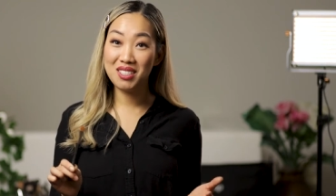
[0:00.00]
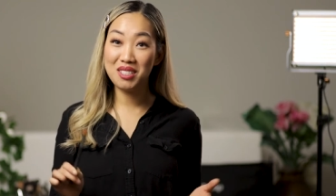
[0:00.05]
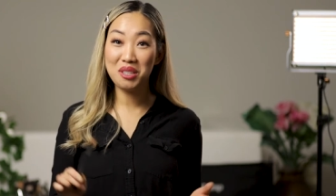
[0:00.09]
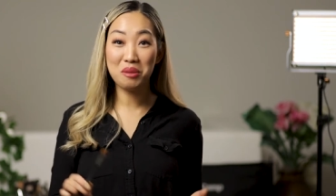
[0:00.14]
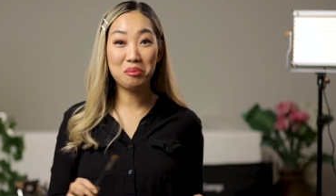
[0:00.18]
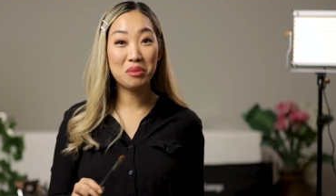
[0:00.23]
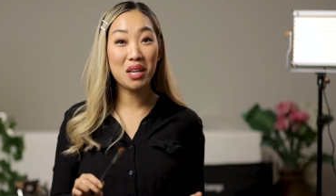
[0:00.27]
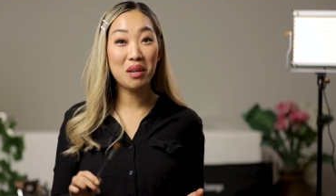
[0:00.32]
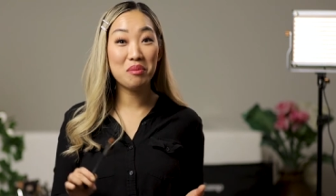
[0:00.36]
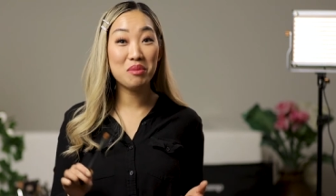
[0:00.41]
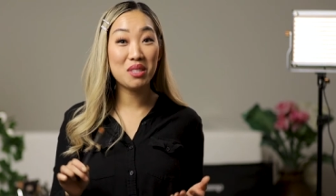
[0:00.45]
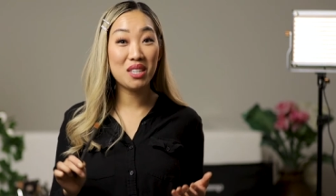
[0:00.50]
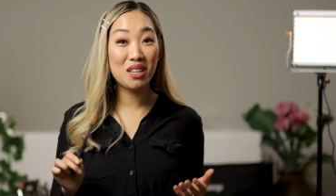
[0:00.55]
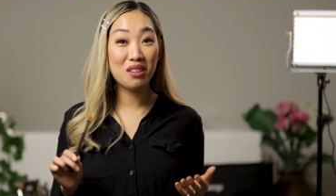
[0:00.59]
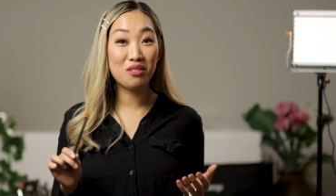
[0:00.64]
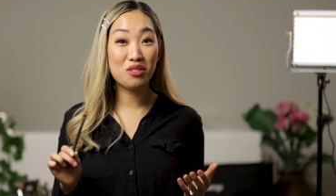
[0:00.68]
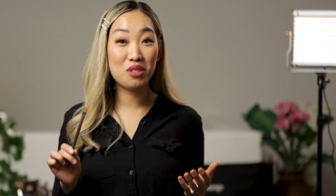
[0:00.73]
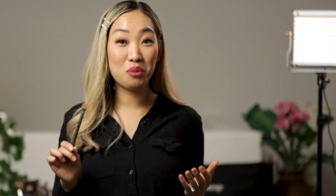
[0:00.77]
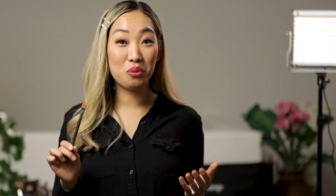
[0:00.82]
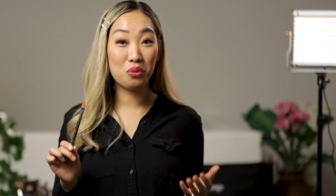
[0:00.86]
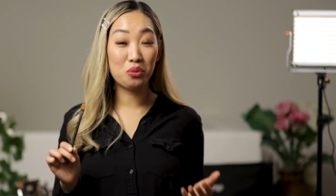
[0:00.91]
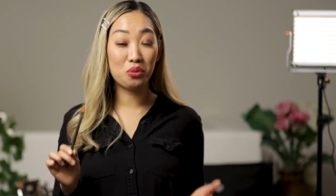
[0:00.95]
Sometimes they
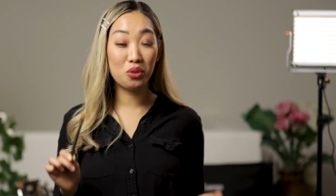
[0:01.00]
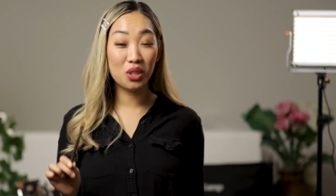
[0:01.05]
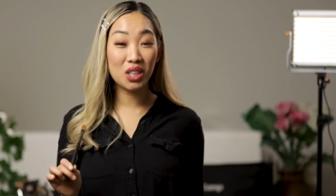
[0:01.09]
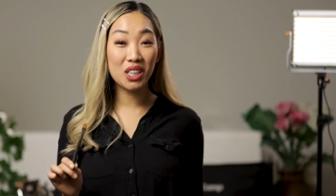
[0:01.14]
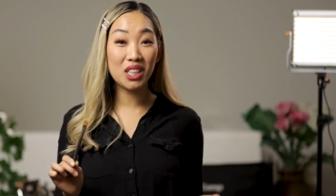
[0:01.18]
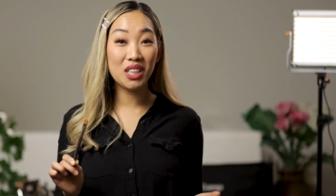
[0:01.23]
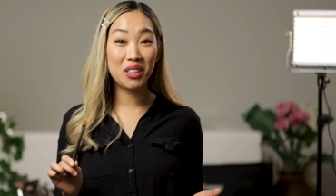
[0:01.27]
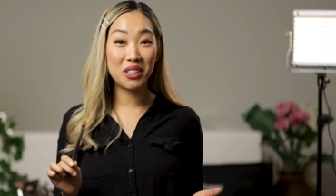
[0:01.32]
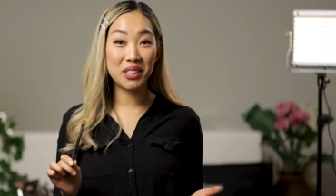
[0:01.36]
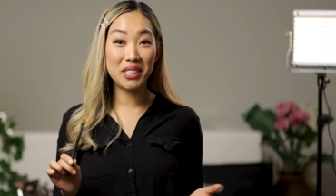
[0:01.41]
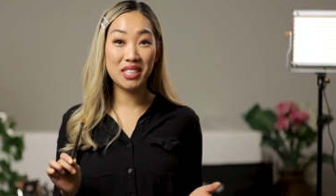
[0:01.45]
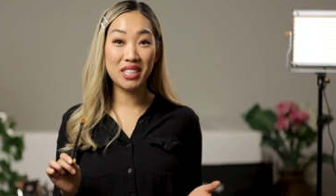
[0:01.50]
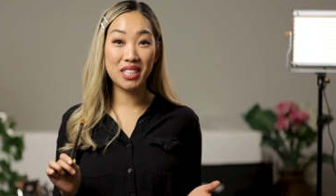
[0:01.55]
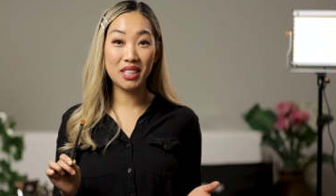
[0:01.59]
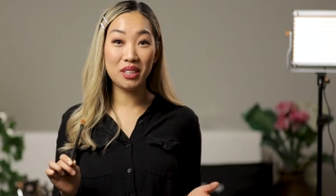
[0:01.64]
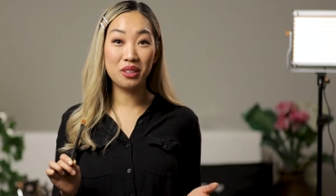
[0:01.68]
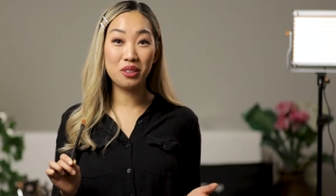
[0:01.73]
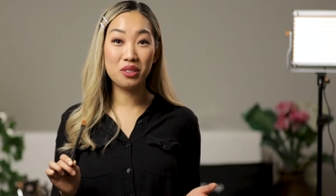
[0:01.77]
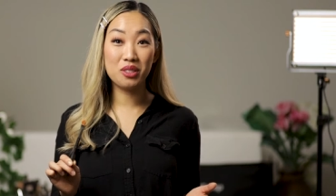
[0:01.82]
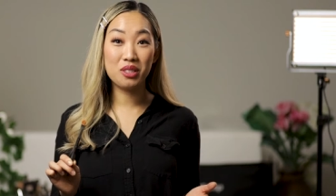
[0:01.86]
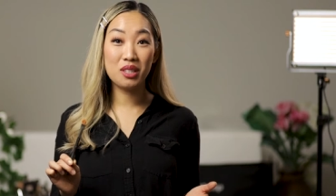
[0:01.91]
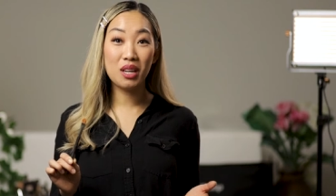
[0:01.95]
have some really good
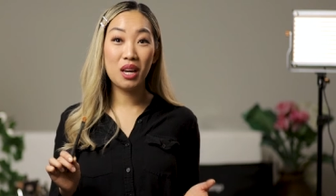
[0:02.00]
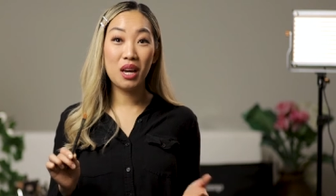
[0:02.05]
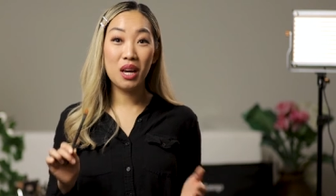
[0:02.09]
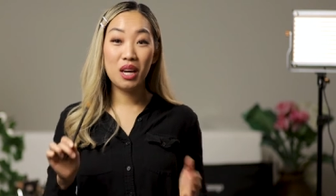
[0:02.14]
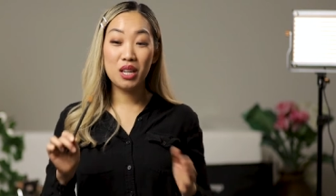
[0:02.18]
deals.